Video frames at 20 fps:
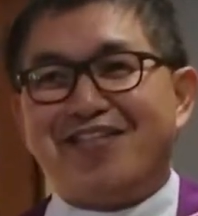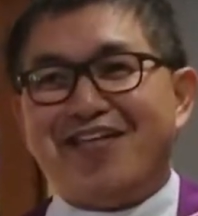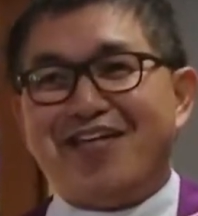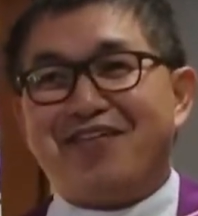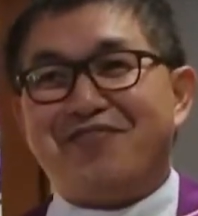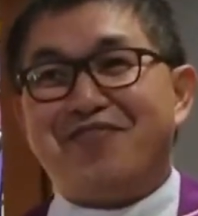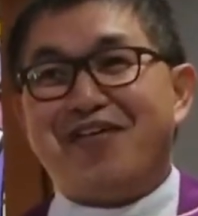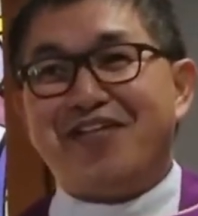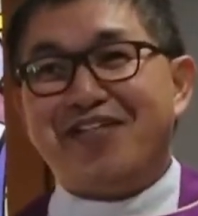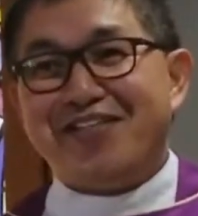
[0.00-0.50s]

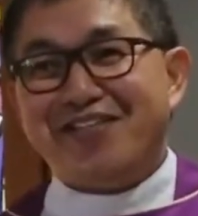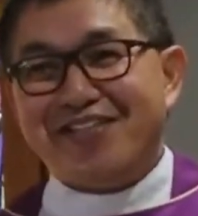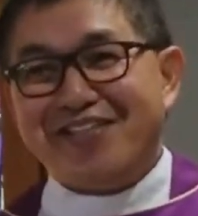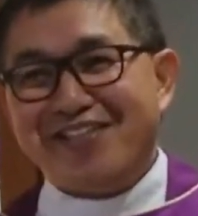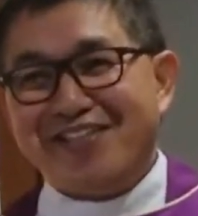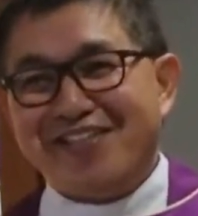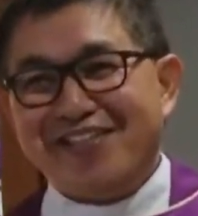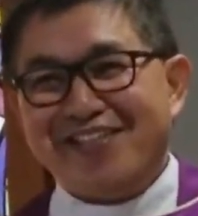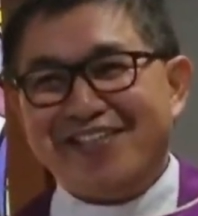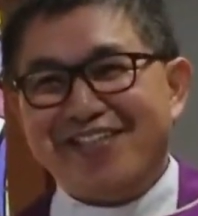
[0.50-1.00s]
Amen?
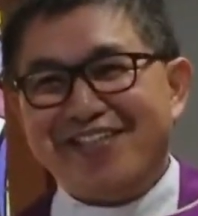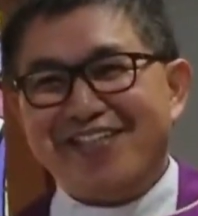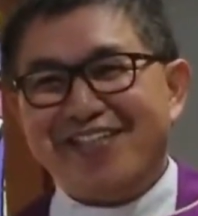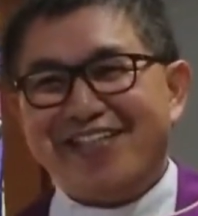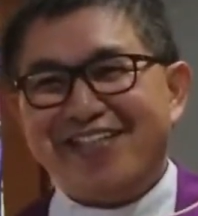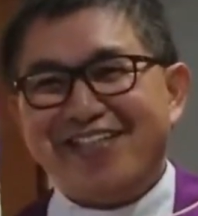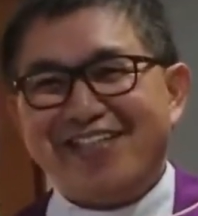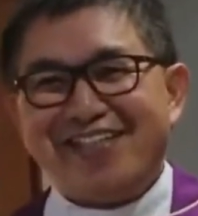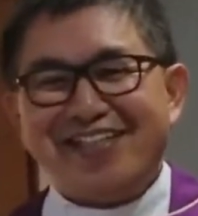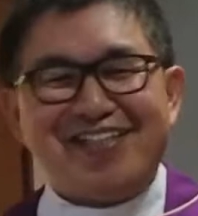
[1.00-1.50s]

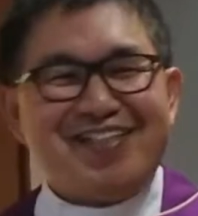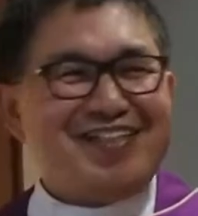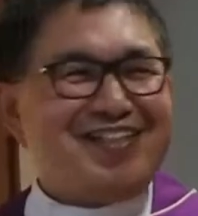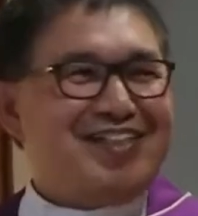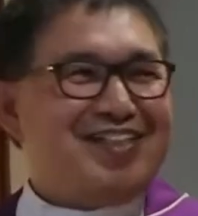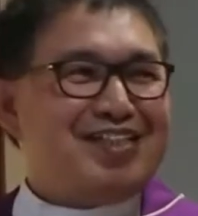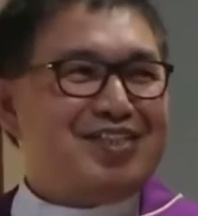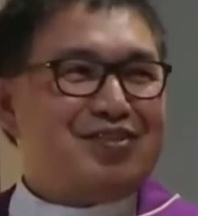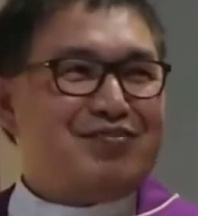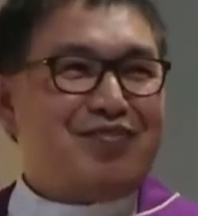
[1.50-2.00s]

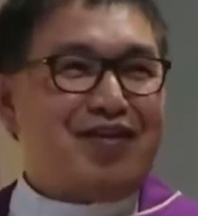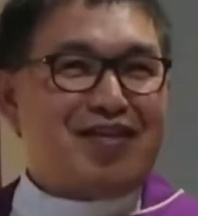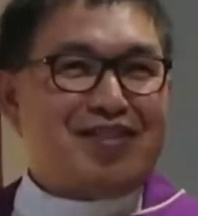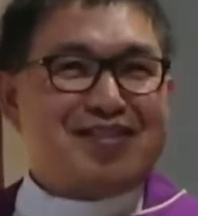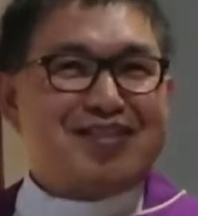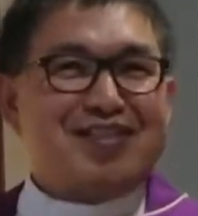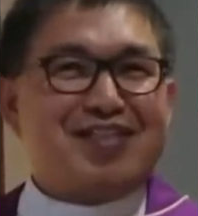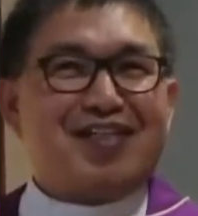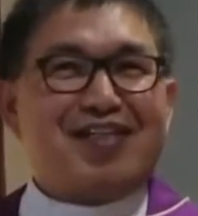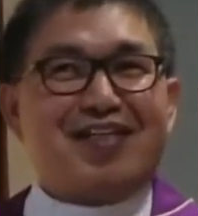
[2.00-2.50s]
It's
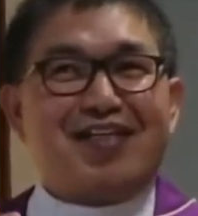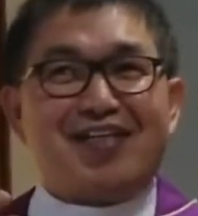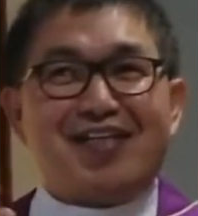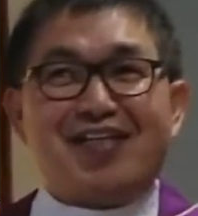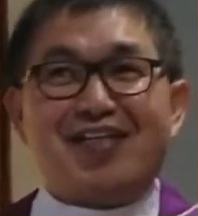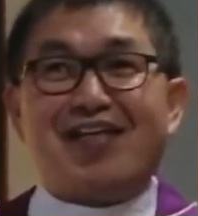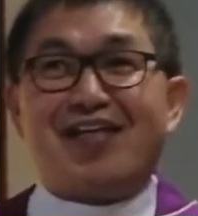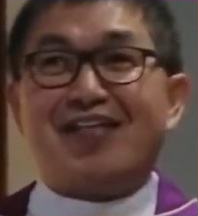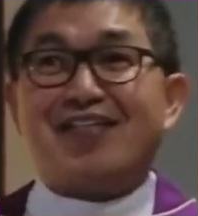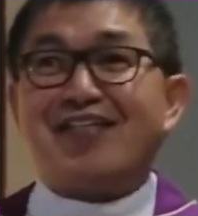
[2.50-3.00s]

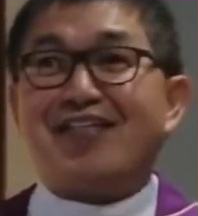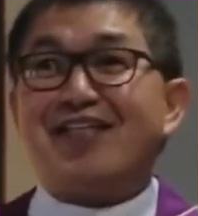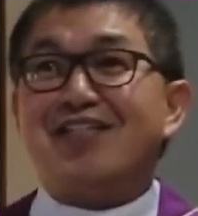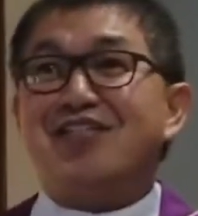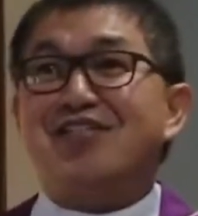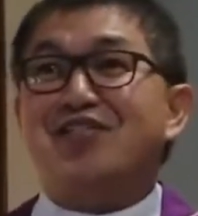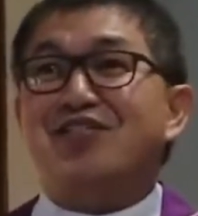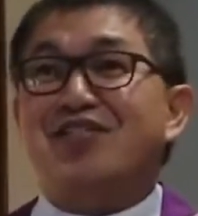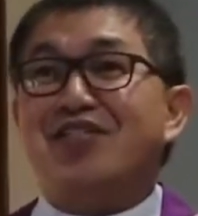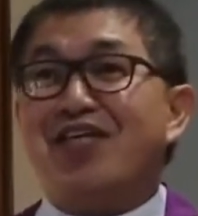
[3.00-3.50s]
basically a
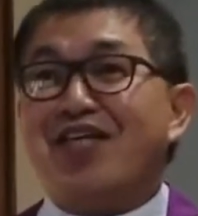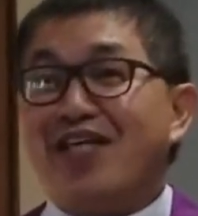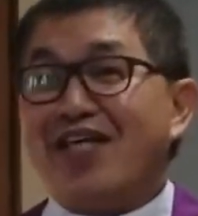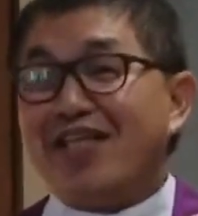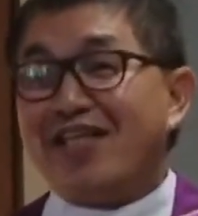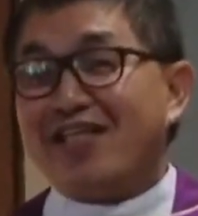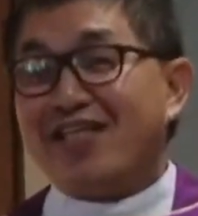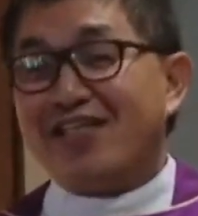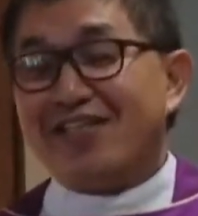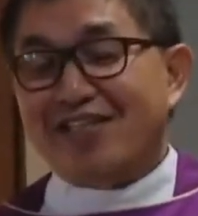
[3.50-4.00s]

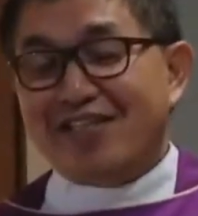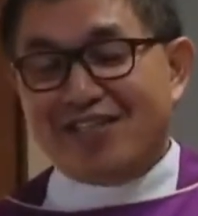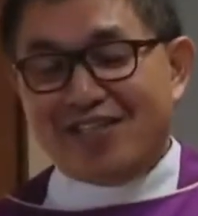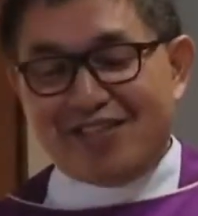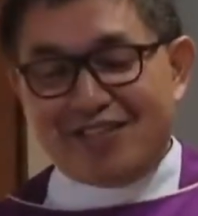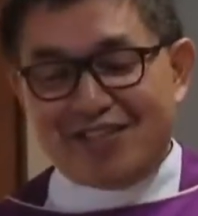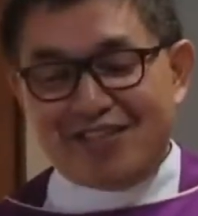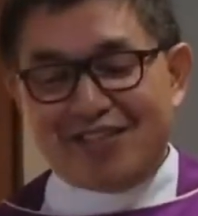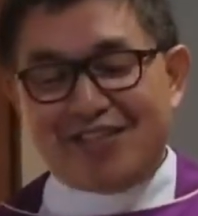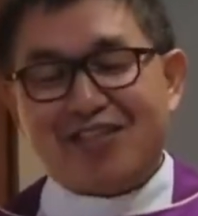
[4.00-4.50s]
day-to-day
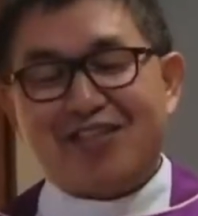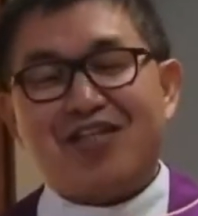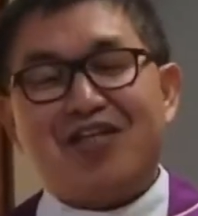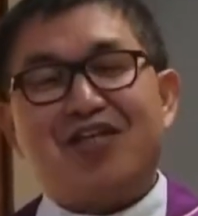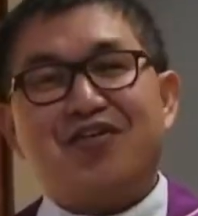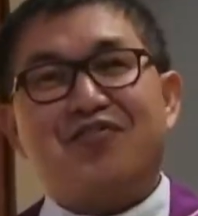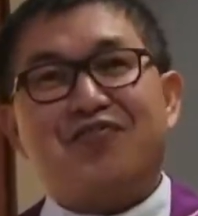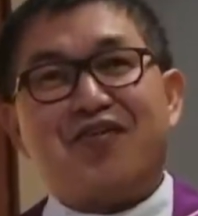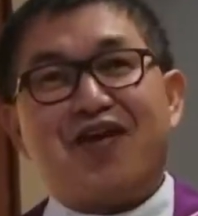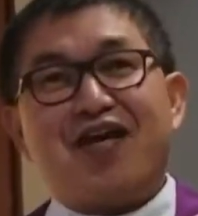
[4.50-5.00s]

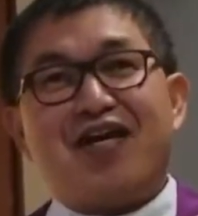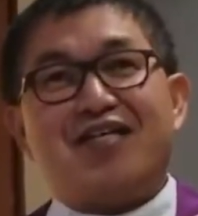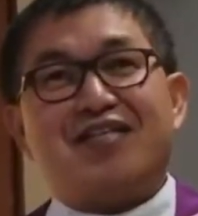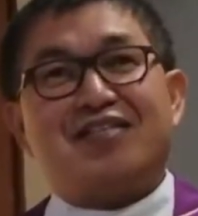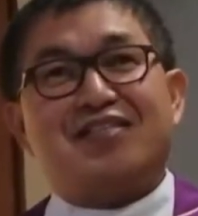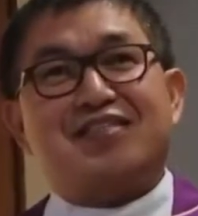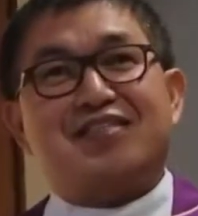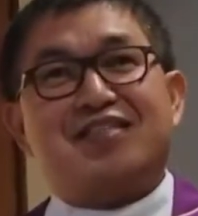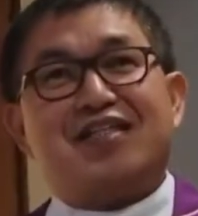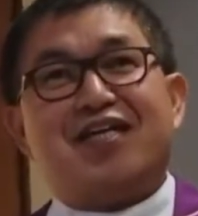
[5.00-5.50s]

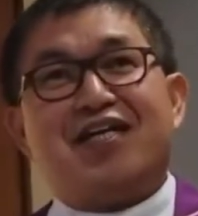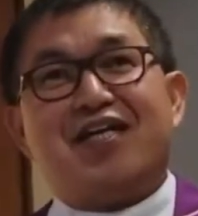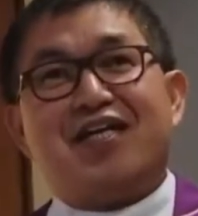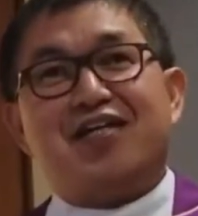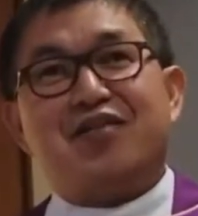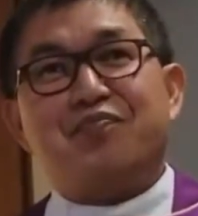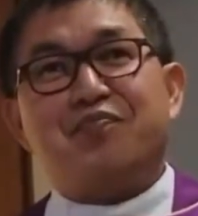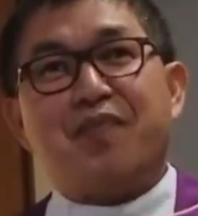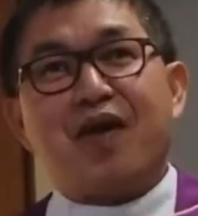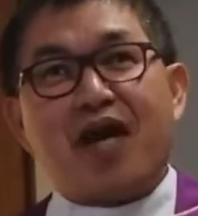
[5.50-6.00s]
fight
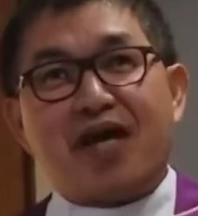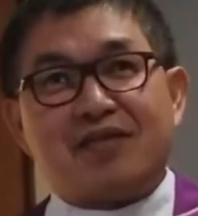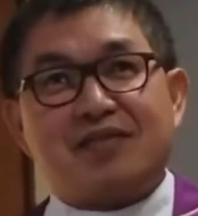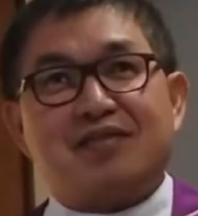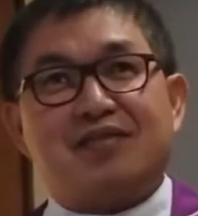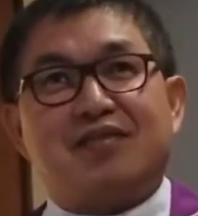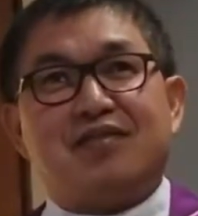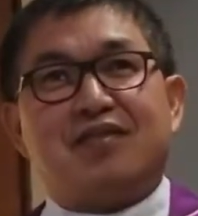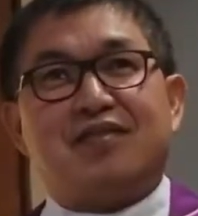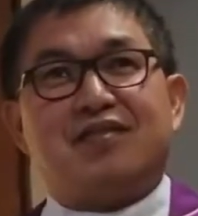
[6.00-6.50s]
and
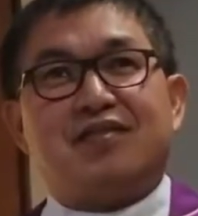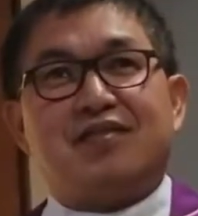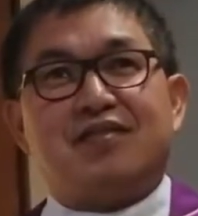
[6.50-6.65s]
battle